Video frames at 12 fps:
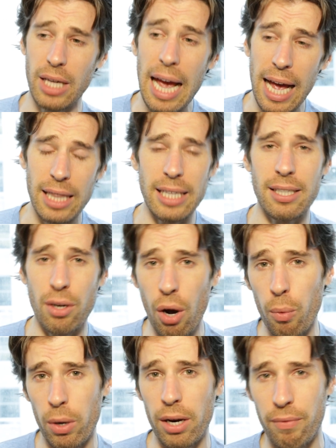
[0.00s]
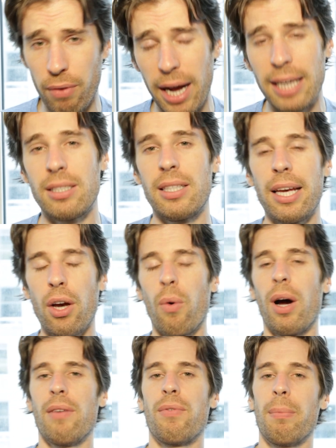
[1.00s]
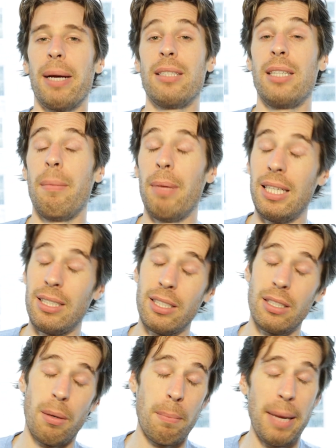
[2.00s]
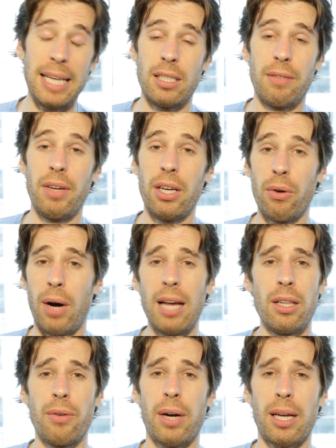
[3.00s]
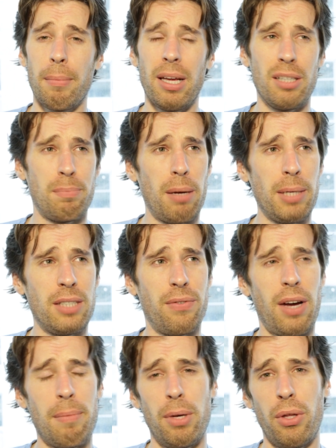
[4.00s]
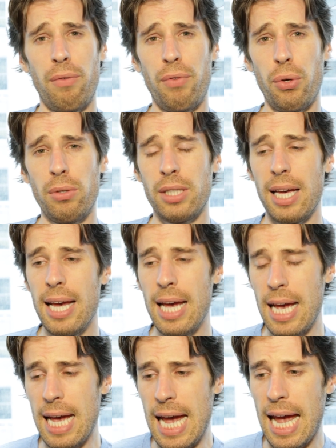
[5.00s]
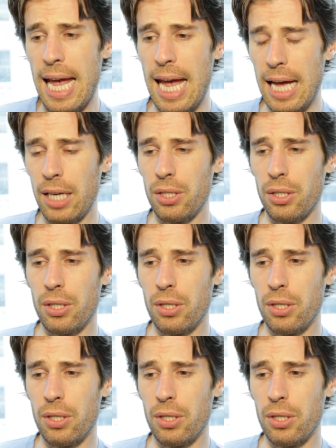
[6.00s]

And they said, oh, what advice? And they go on for about 10 minutes. It's an amazing video, highly recommended, probably has 5 million views. And